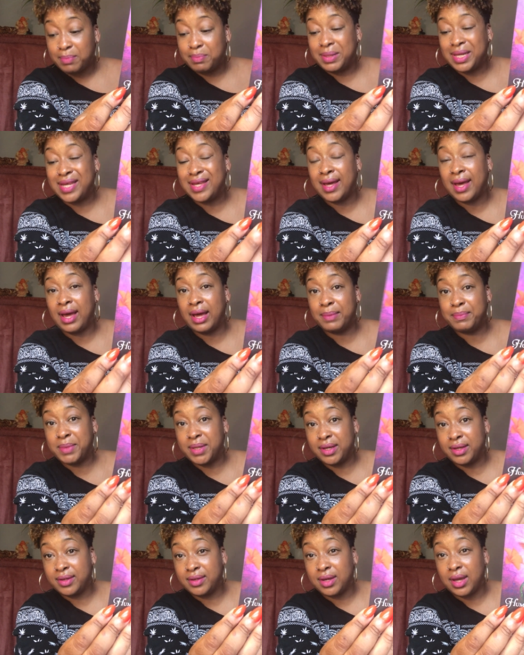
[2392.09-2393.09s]
be
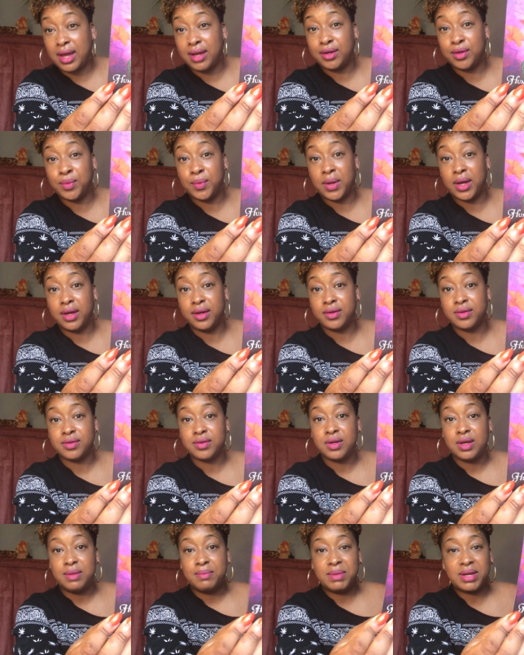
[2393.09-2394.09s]
happy anyway
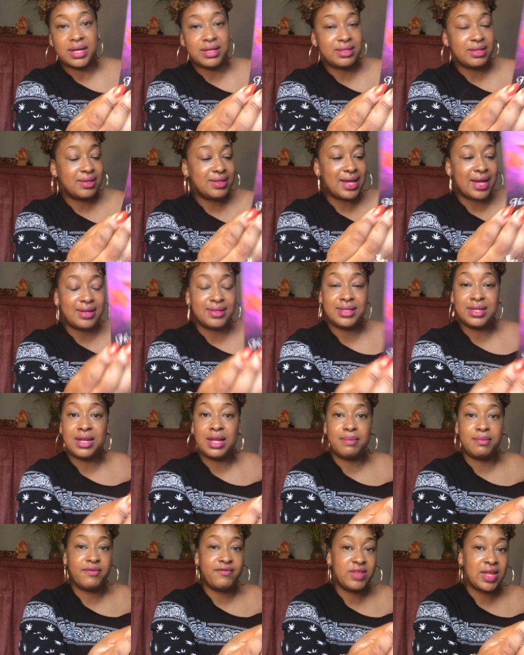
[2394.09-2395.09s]
because that is the
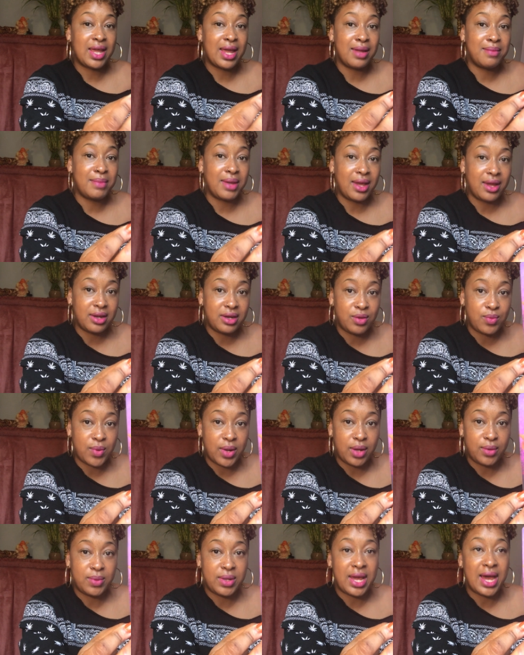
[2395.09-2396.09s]
name of the game
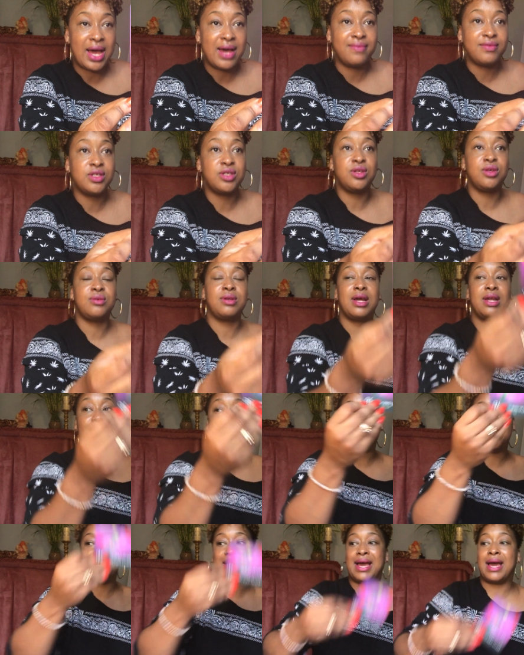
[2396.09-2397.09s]
anyway. We have to learn how
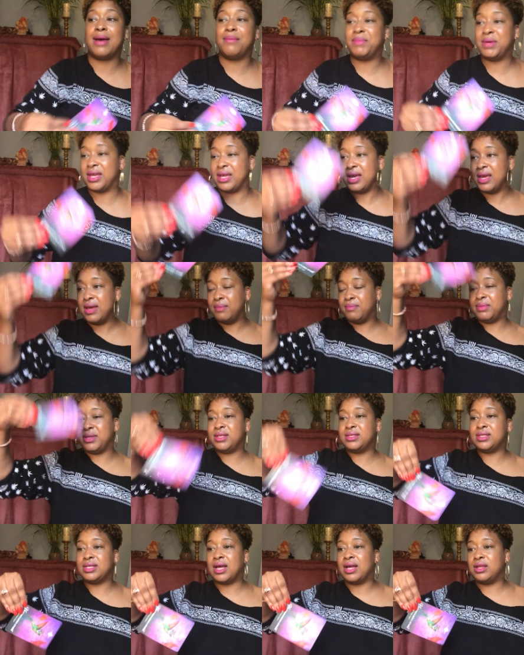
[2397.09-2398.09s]
to be happy,
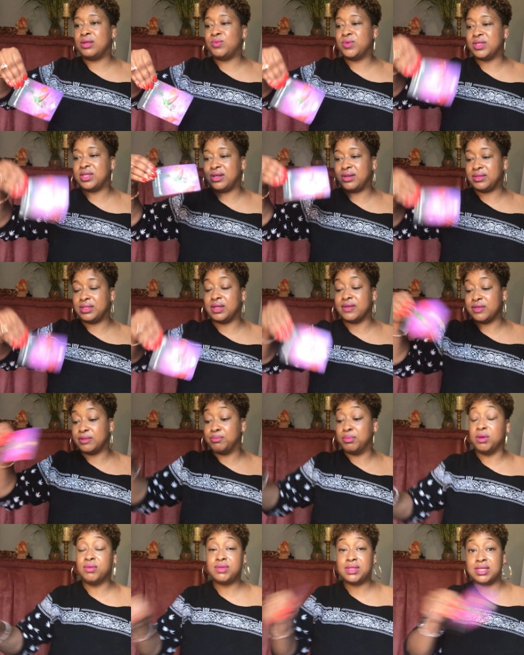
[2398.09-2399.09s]
be solid within ourselves.
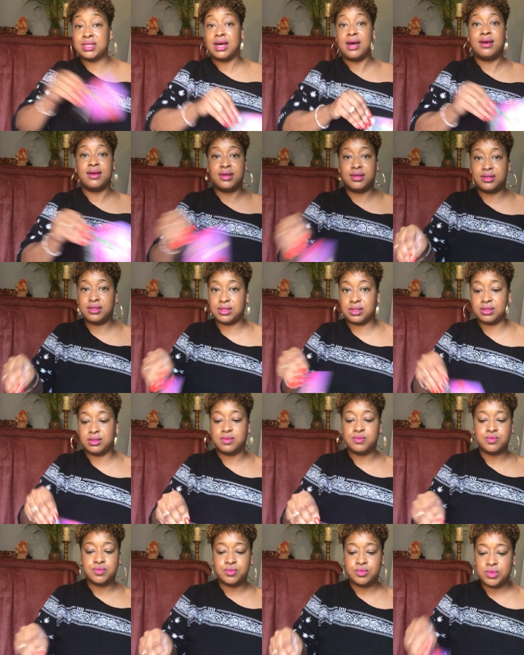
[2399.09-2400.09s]
Both sides
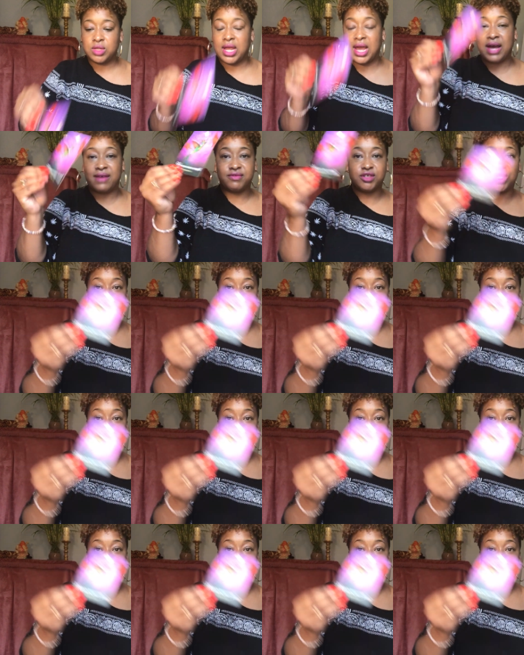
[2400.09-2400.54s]
have